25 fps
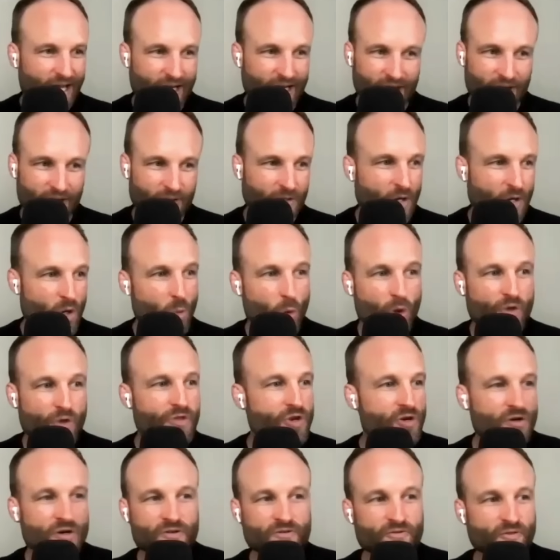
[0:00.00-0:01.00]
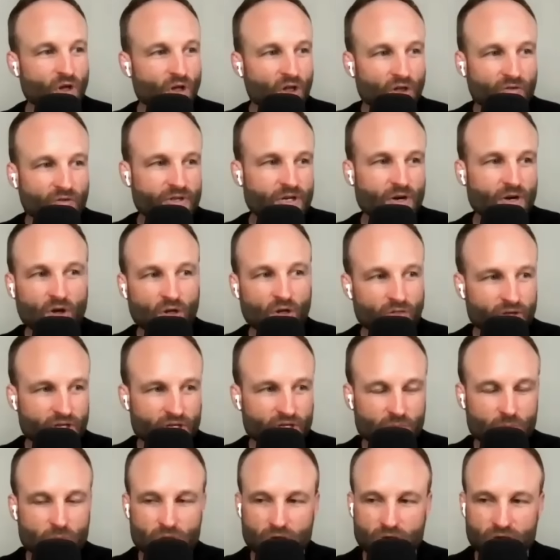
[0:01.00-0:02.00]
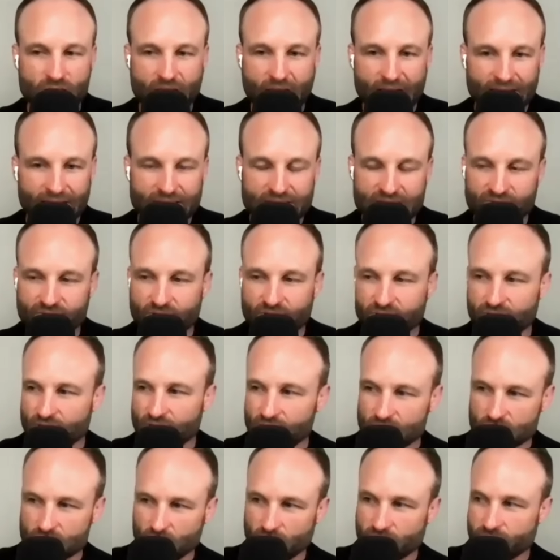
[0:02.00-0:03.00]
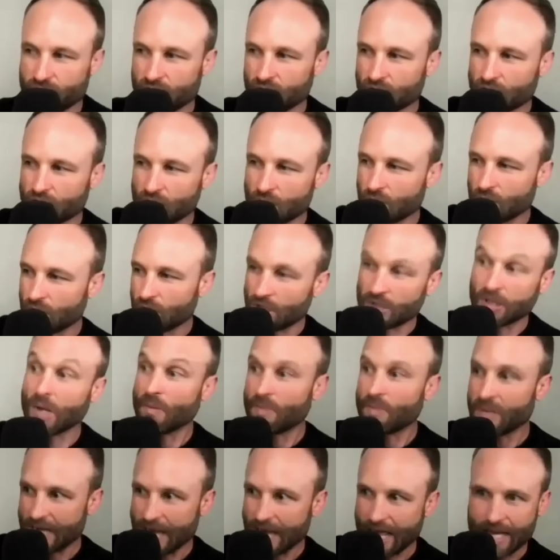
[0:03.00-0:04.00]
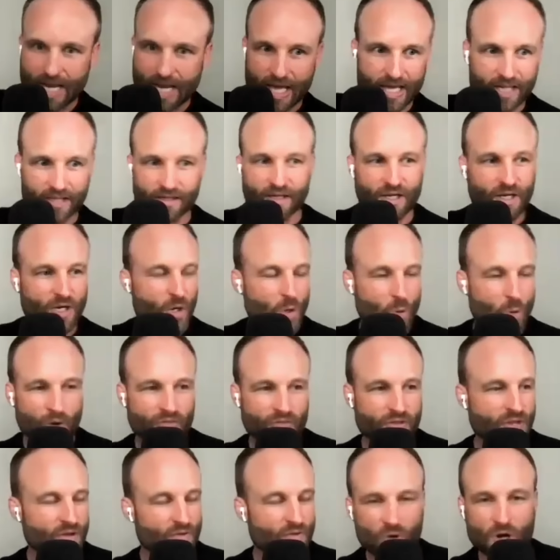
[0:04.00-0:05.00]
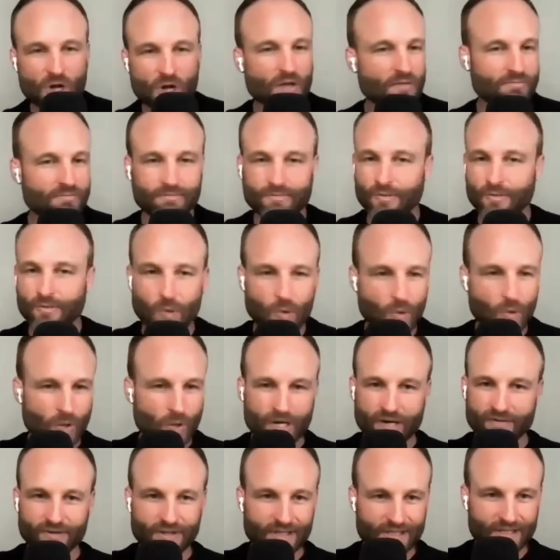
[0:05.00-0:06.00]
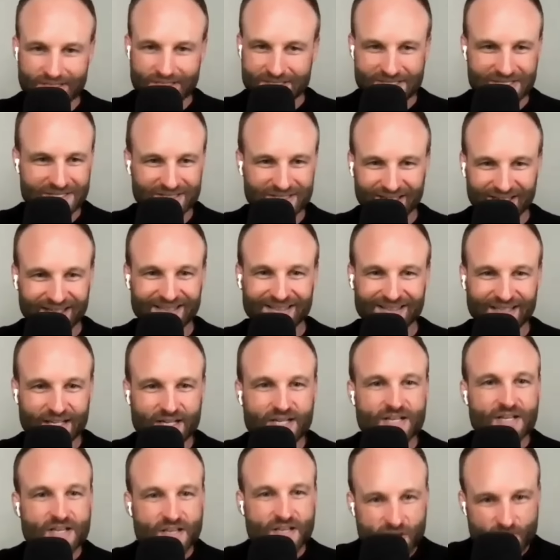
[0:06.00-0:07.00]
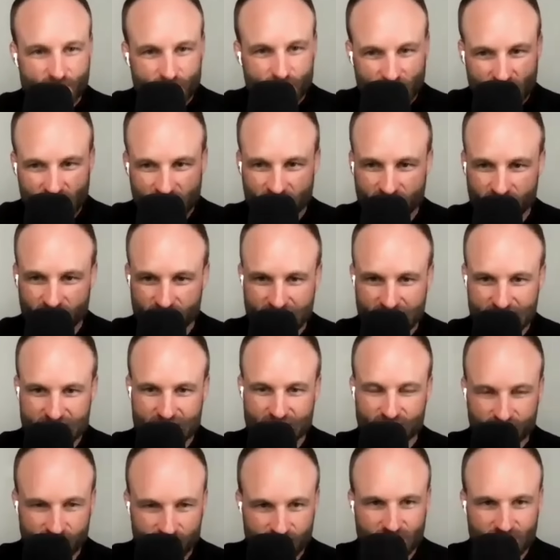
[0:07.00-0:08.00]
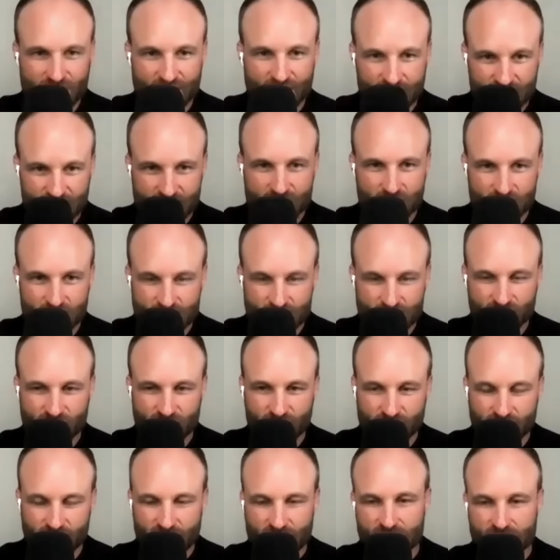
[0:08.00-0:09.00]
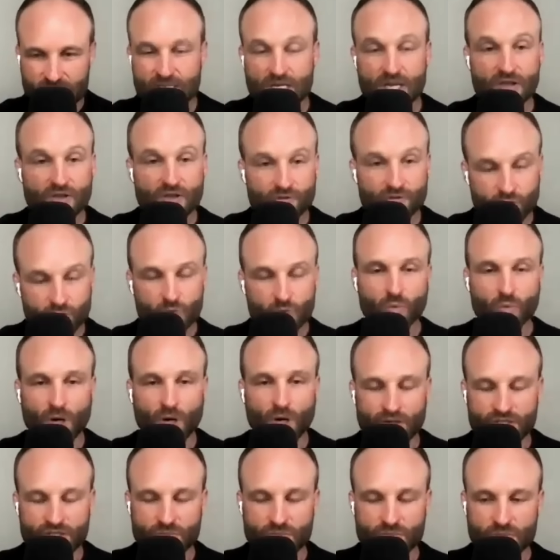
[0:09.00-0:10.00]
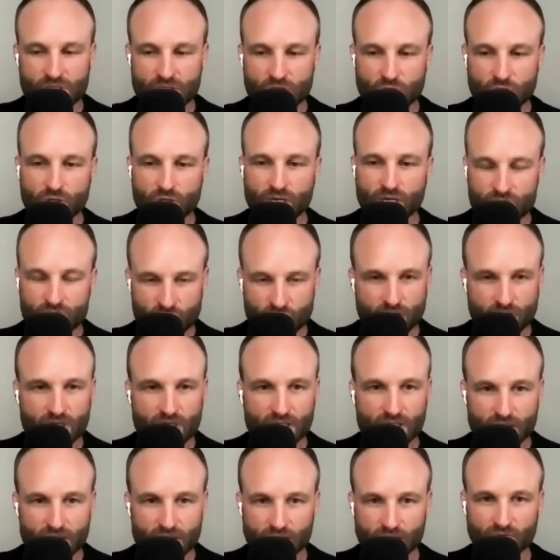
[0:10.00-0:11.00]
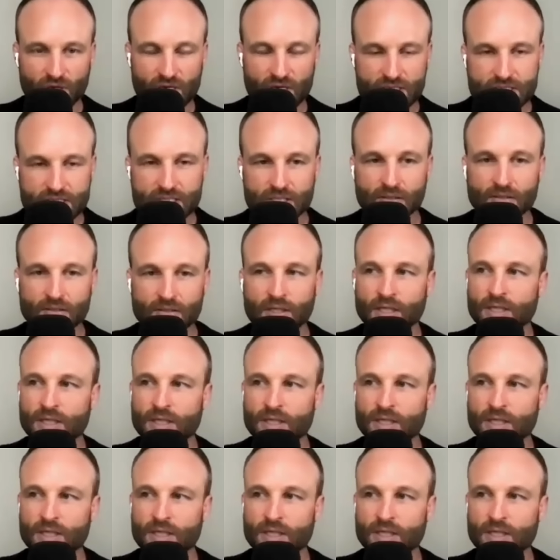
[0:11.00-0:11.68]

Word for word: I don't know, whether you're involved in all the community activity things, whether you go clubbing at night, whether you, whatever it is, right? if it doesn't fit into those three things, if you want to be good at training and racing,